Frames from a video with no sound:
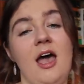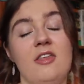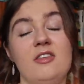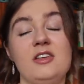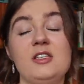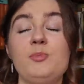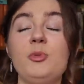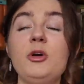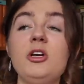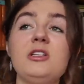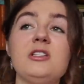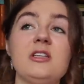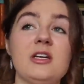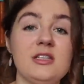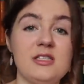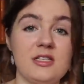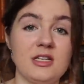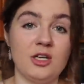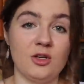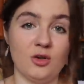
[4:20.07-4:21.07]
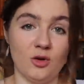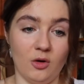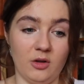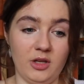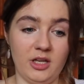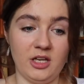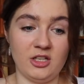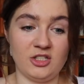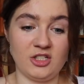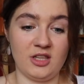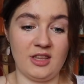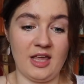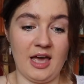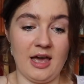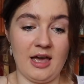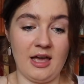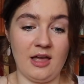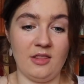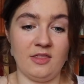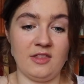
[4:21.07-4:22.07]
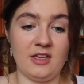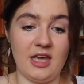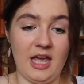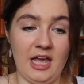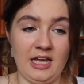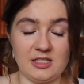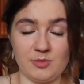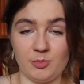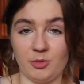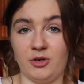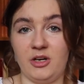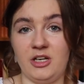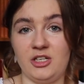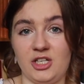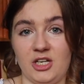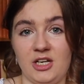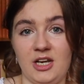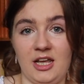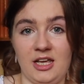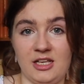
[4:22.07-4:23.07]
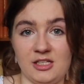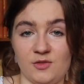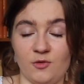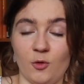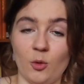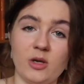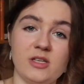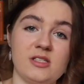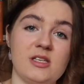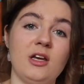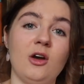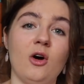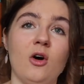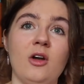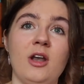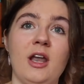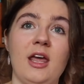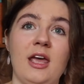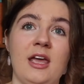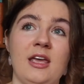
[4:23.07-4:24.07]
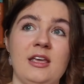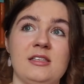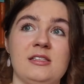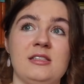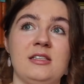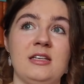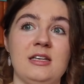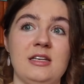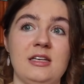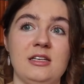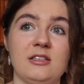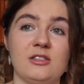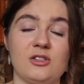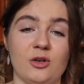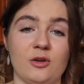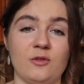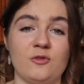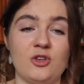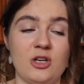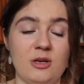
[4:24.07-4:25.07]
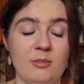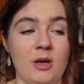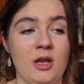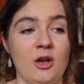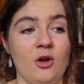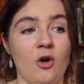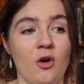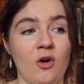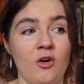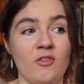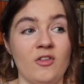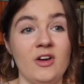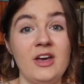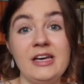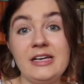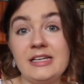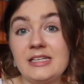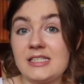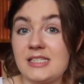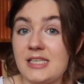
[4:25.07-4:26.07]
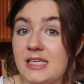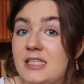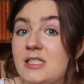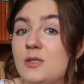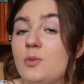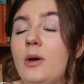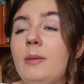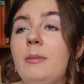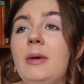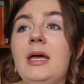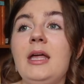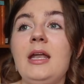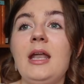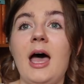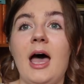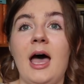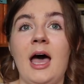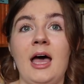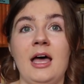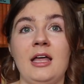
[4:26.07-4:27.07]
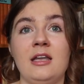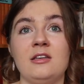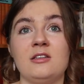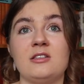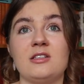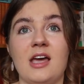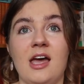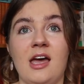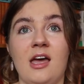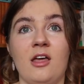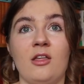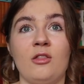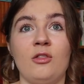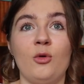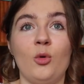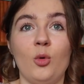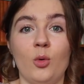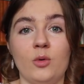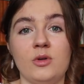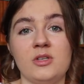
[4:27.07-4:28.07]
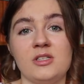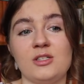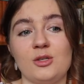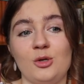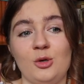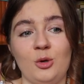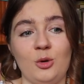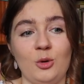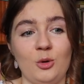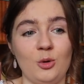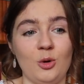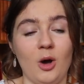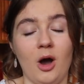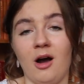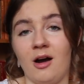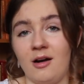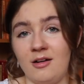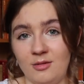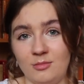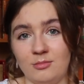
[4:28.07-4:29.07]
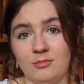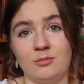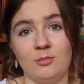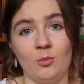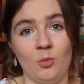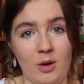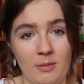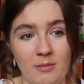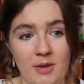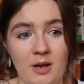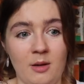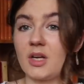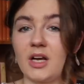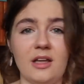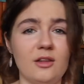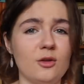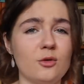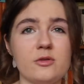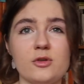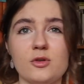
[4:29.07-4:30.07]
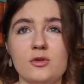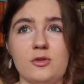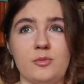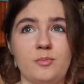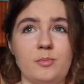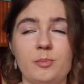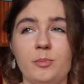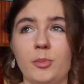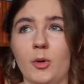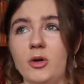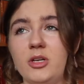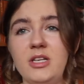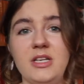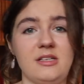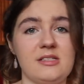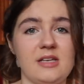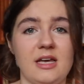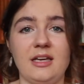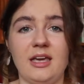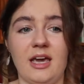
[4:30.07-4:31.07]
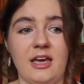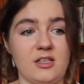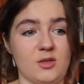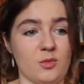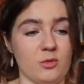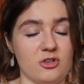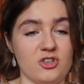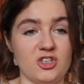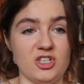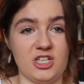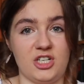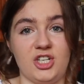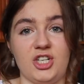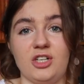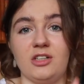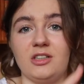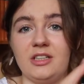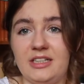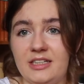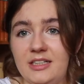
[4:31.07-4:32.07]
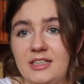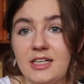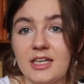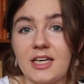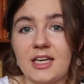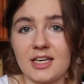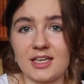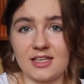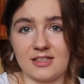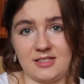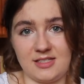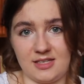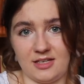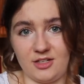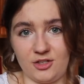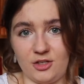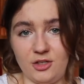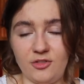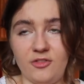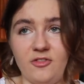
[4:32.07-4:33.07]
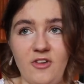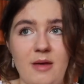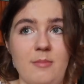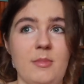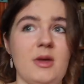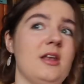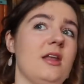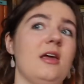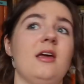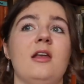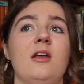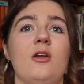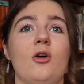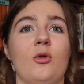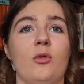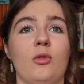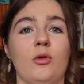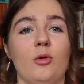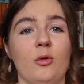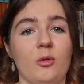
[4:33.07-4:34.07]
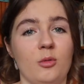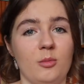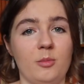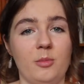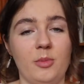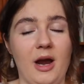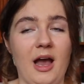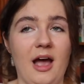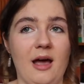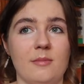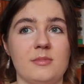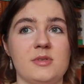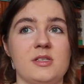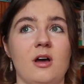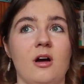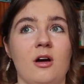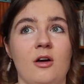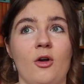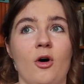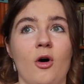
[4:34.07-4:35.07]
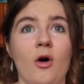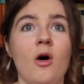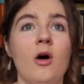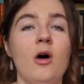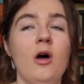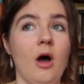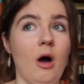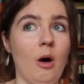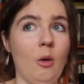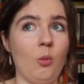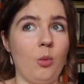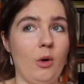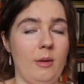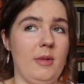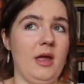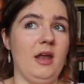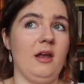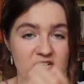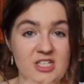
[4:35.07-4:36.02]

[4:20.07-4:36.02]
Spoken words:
This book does acknowledge that the exploration it is focusing on is the sort of treatment of cis women and those who aren't women, and those whose bodies, I guess, were traditionally considered feminine, although perhaps are not women.